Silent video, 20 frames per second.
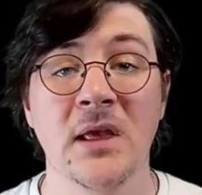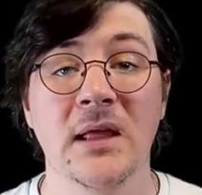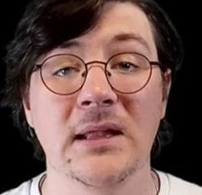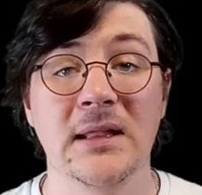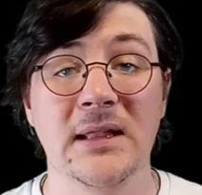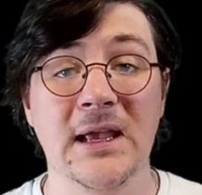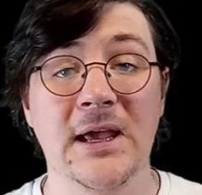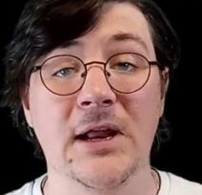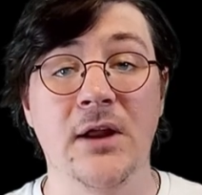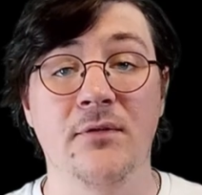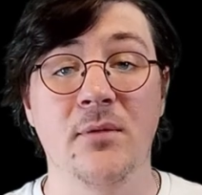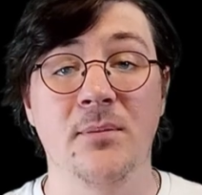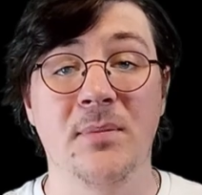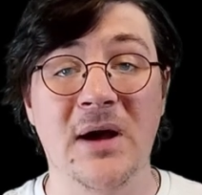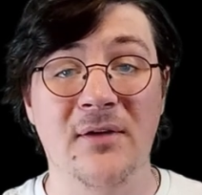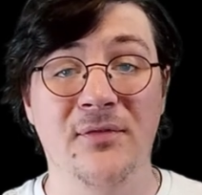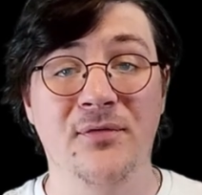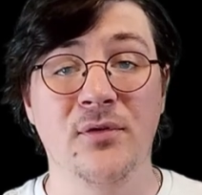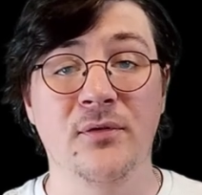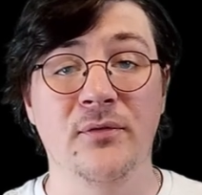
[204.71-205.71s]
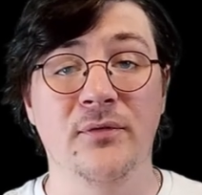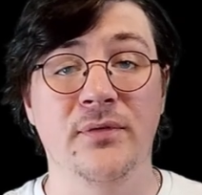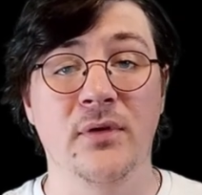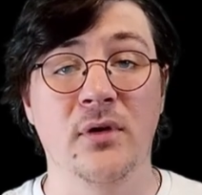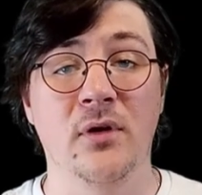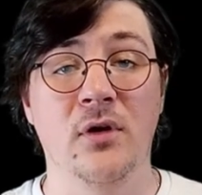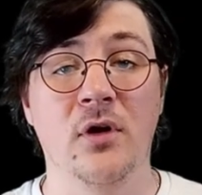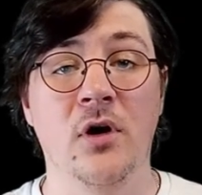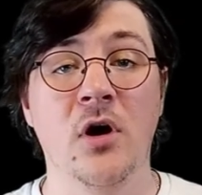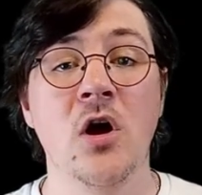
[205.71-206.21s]
laid on the bathroom
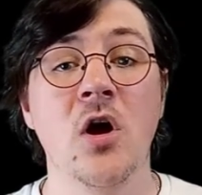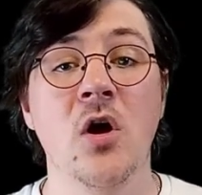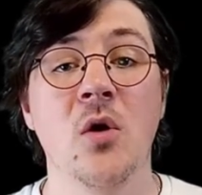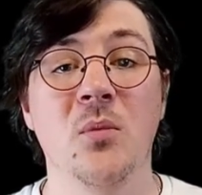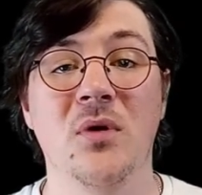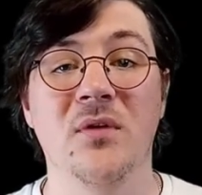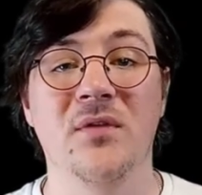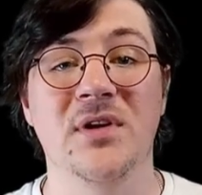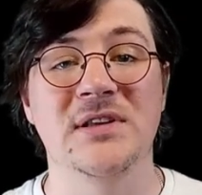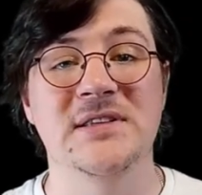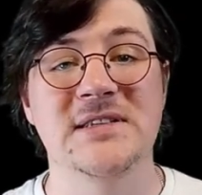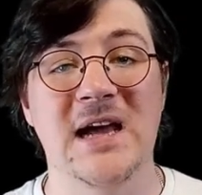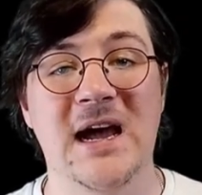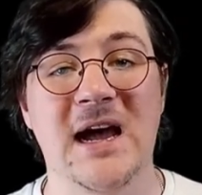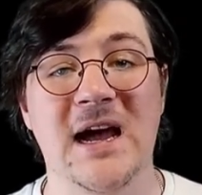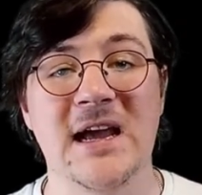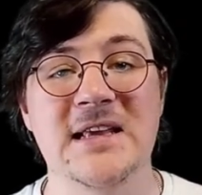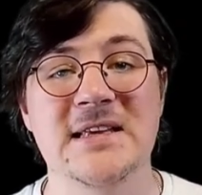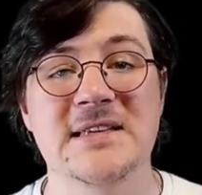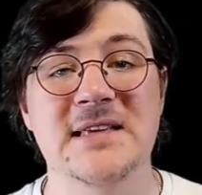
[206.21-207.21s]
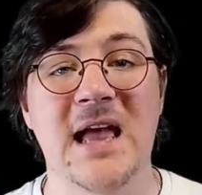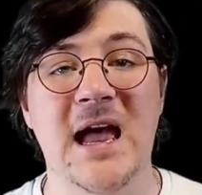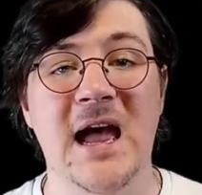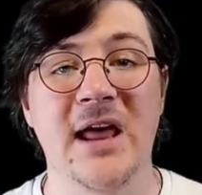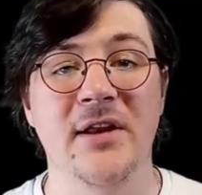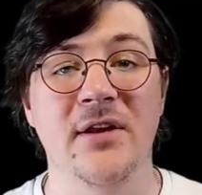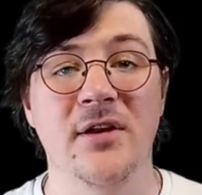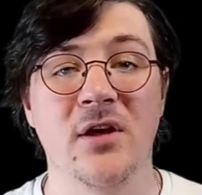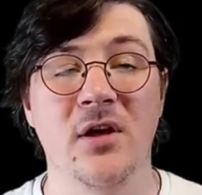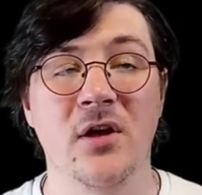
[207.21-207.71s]
floor with her tights
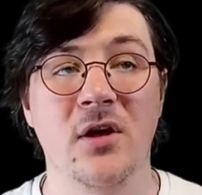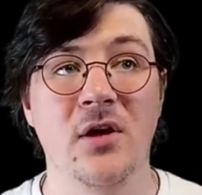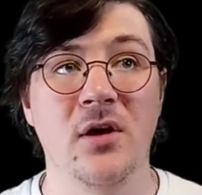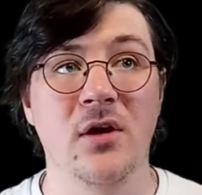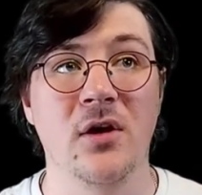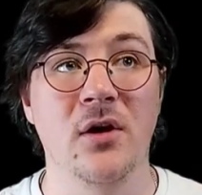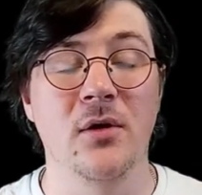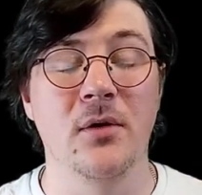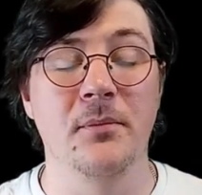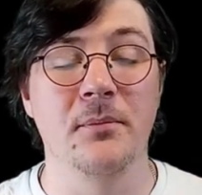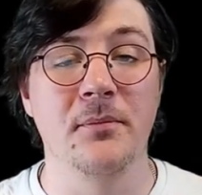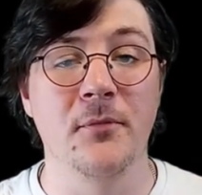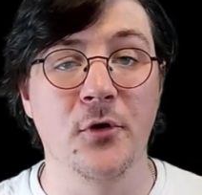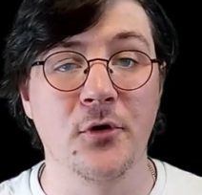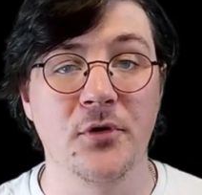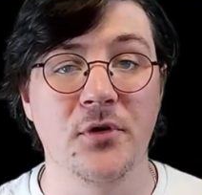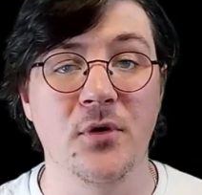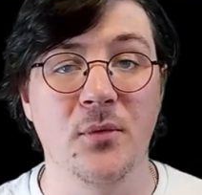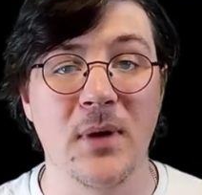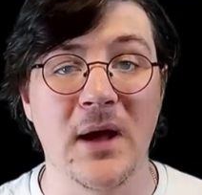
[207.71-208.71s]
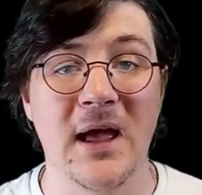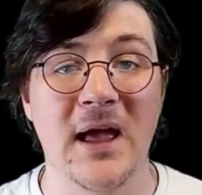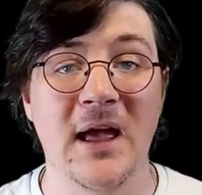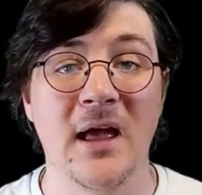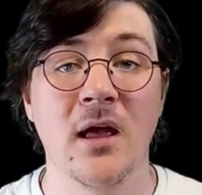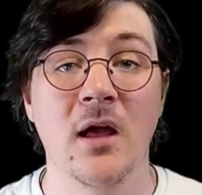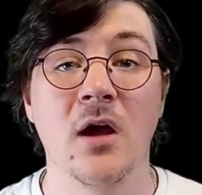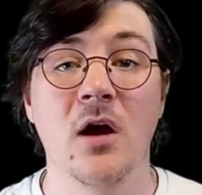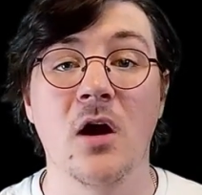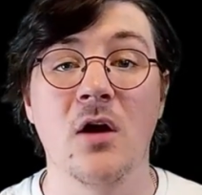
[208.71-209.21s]
and her underwear
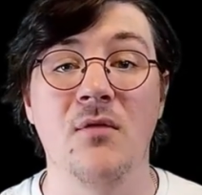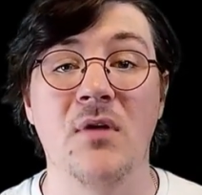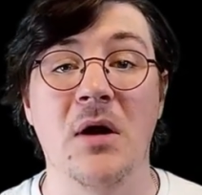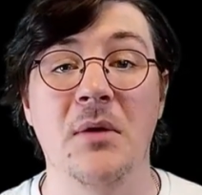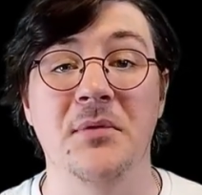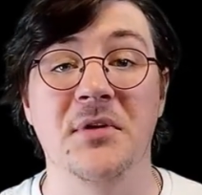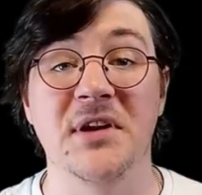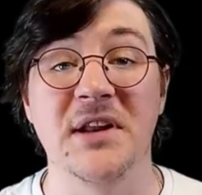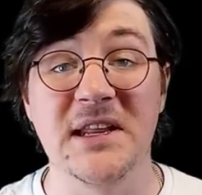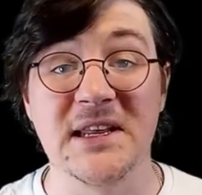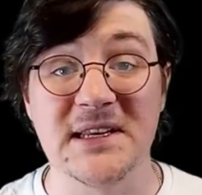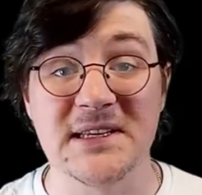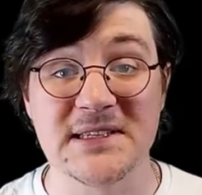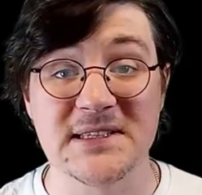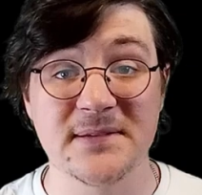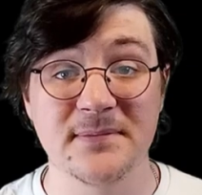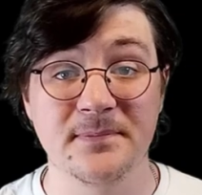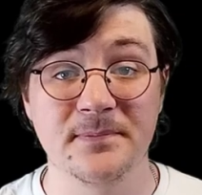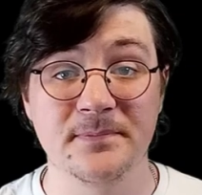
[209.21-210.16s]
around her knees.